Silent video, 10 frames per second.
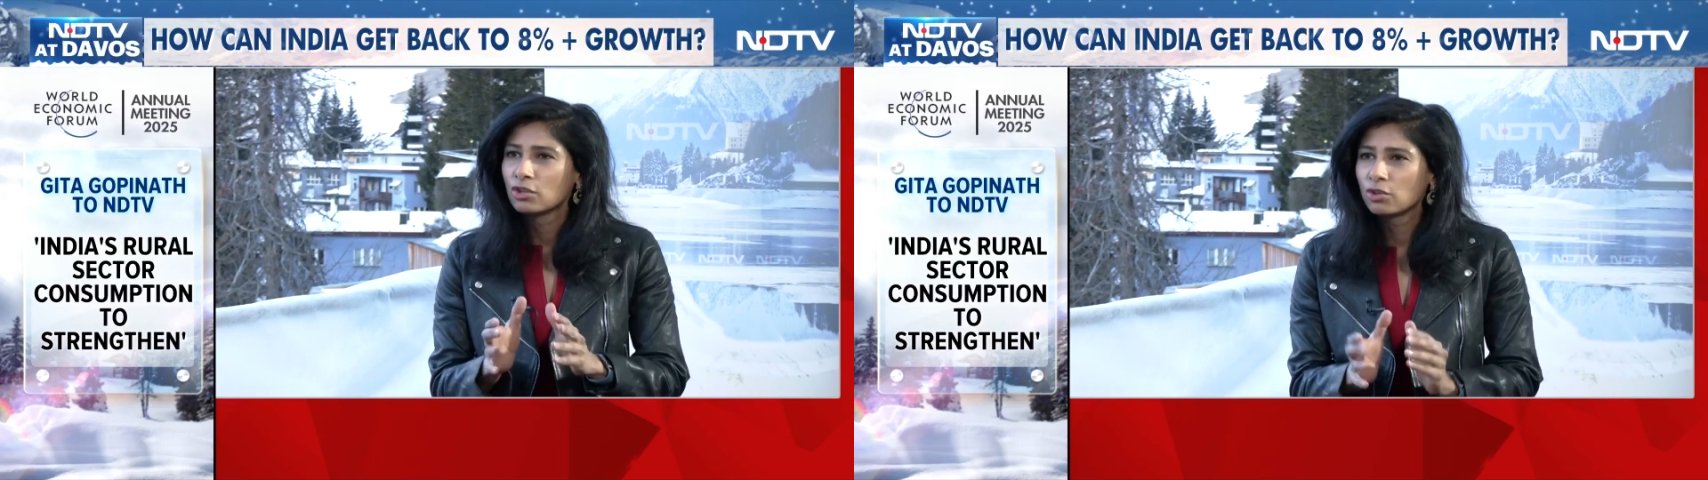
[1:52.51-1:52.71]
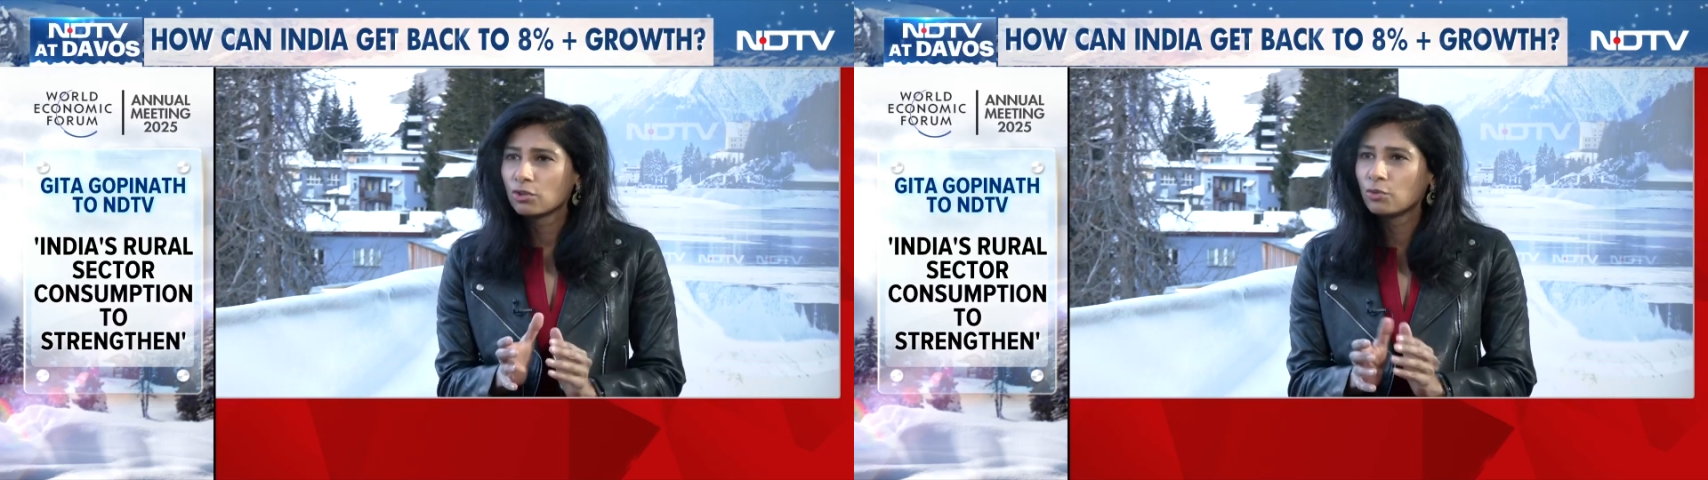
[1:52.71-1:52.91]

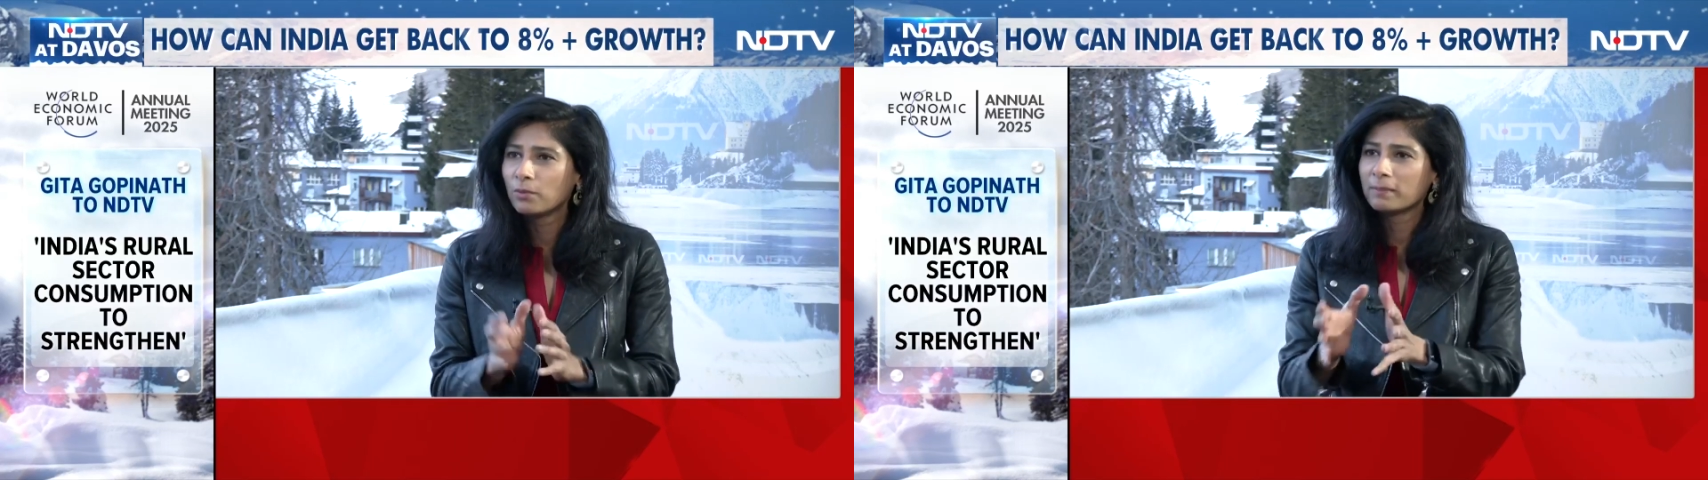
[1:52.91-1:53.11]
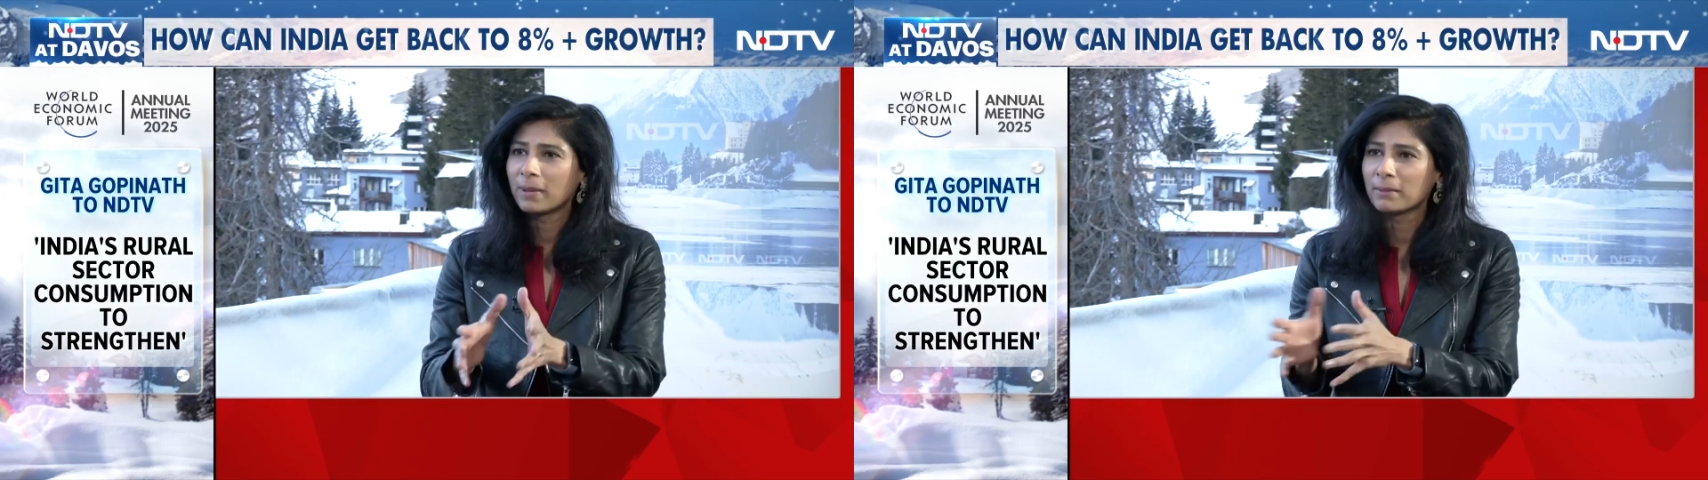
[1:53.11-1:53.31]
to
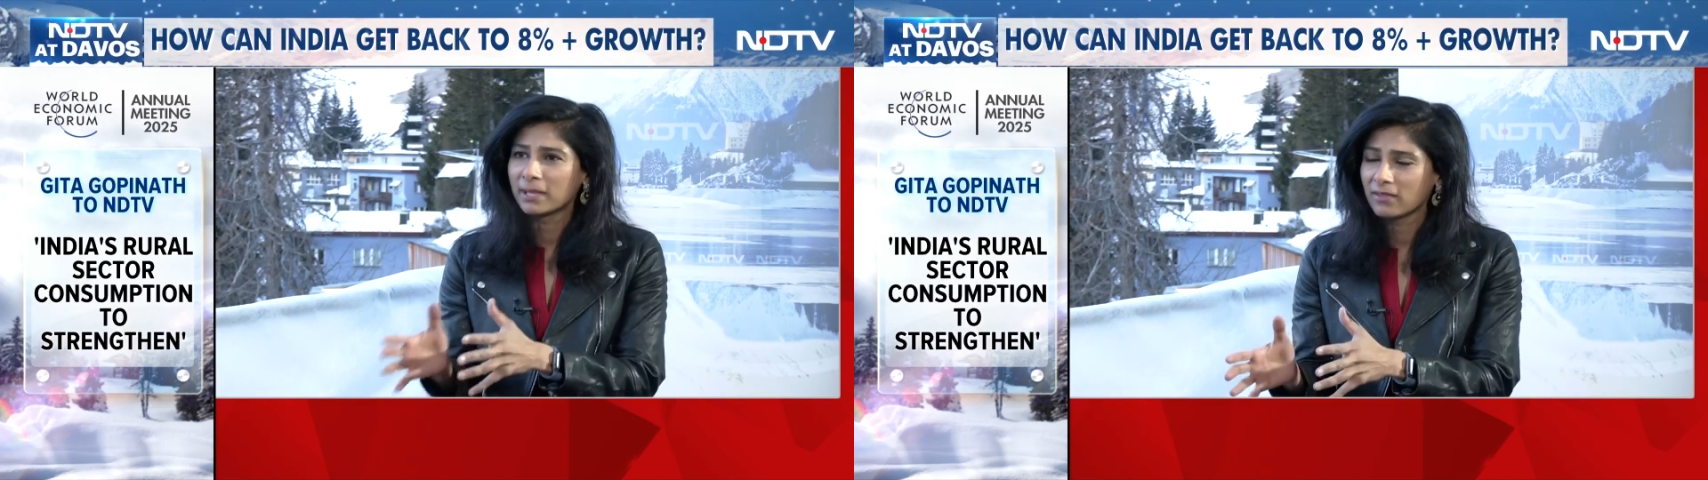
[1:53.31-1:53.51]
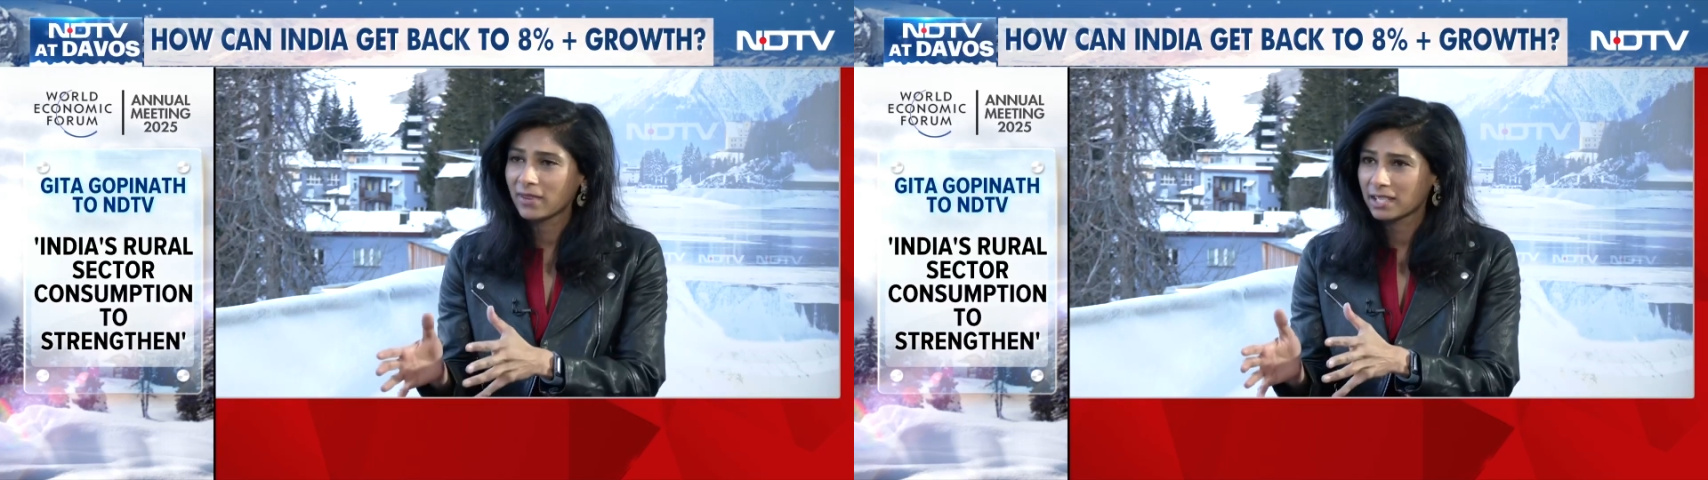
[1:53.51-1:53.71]

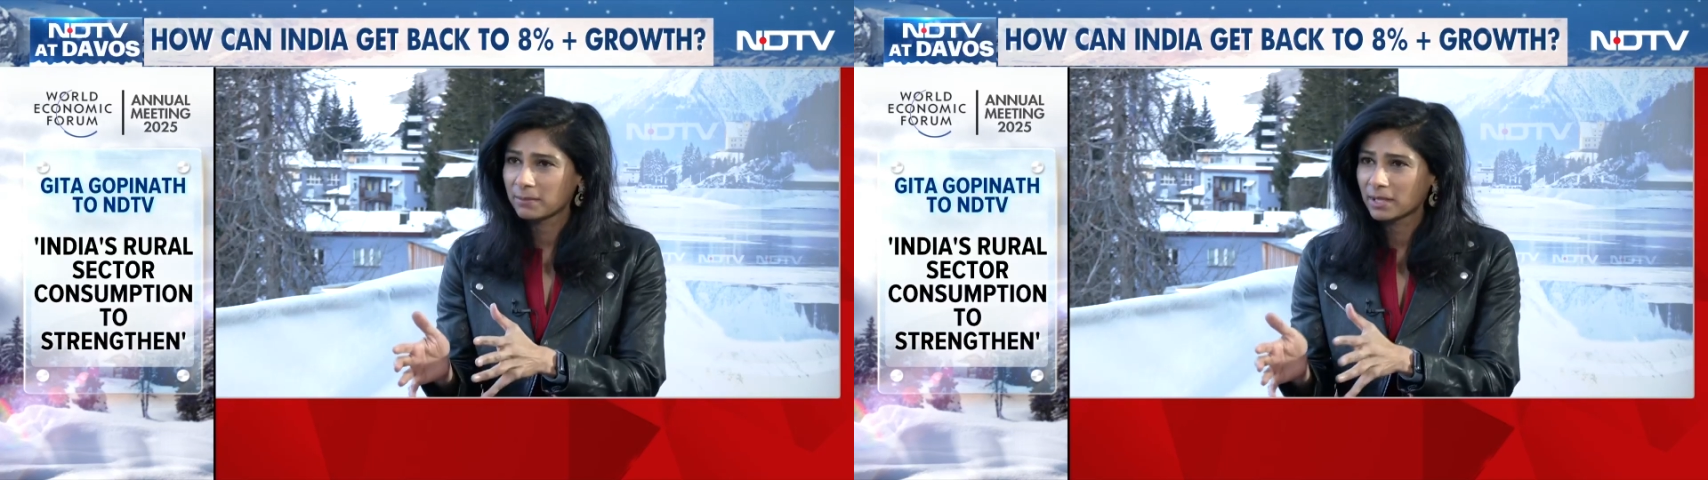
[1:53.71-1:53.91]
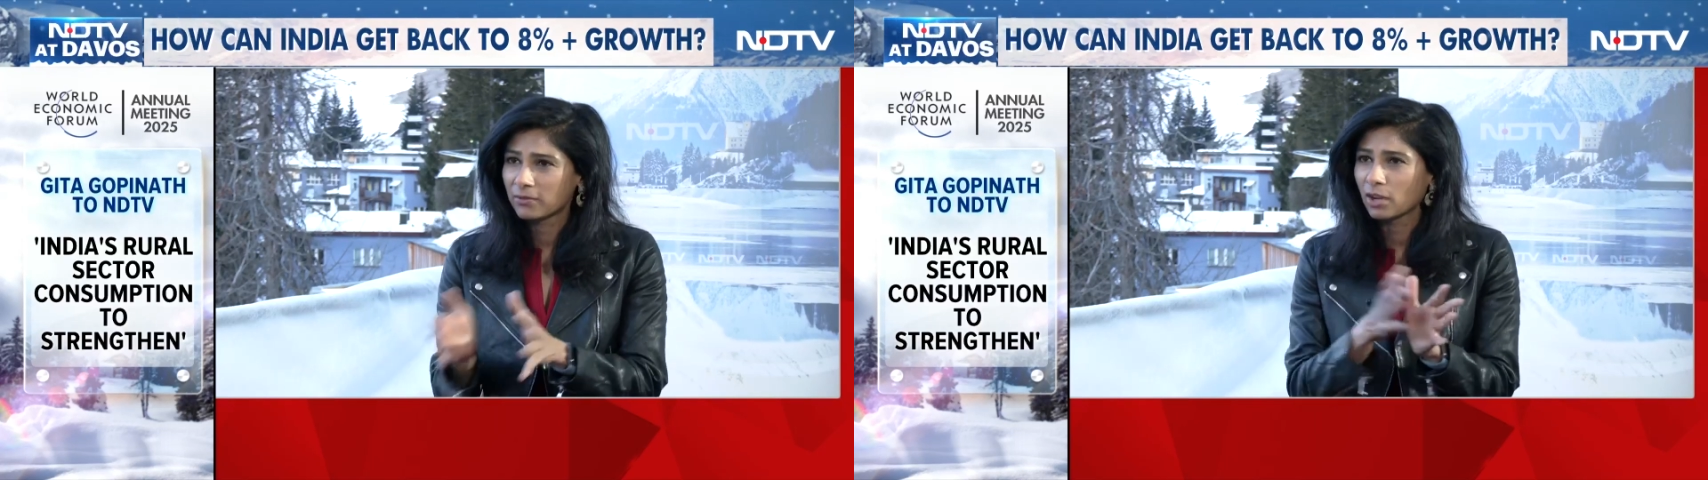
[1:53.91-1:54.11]
public
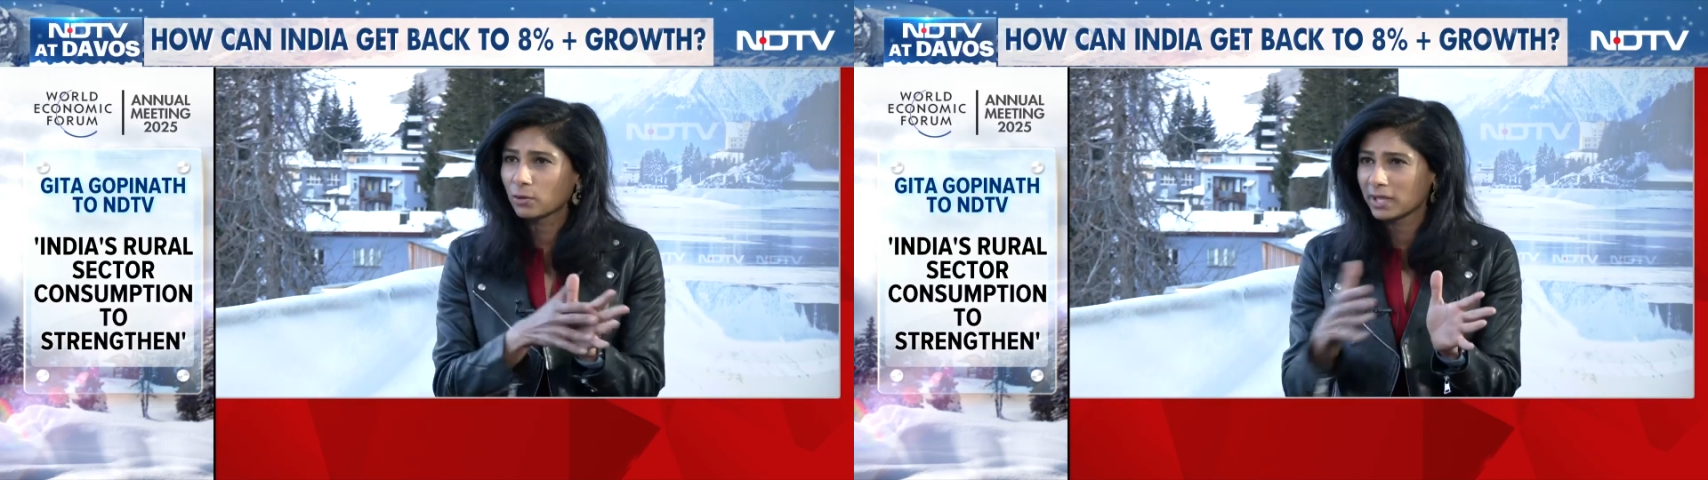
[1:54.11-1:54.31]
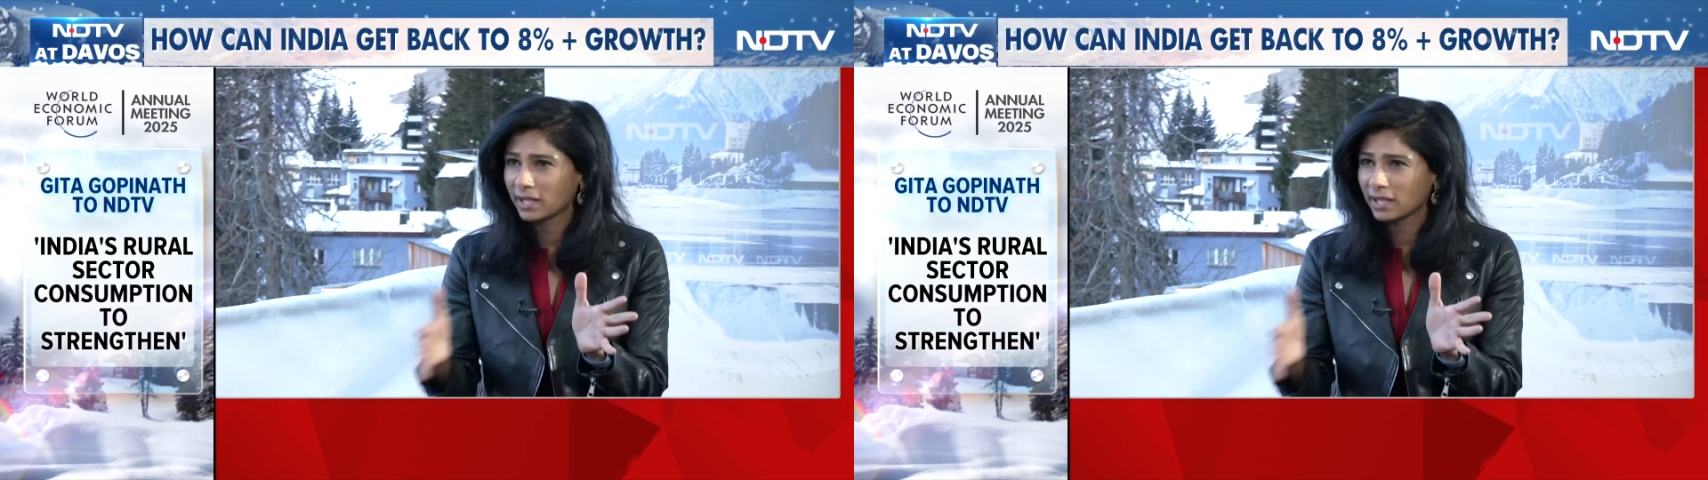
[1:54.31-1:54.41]
investment following